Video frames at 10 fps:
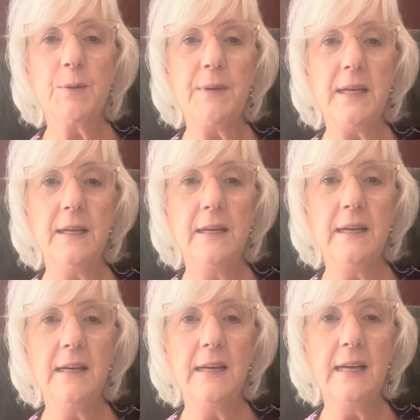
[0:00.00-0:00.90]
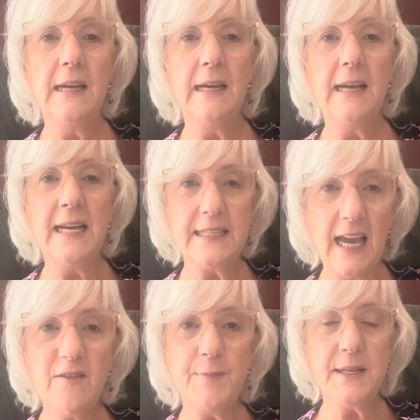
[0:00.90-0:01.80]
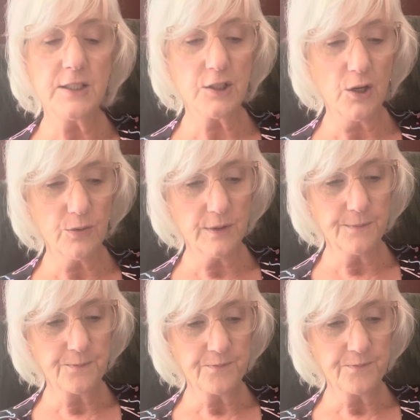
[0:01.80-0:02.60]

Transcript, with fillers: me and gave me a stone.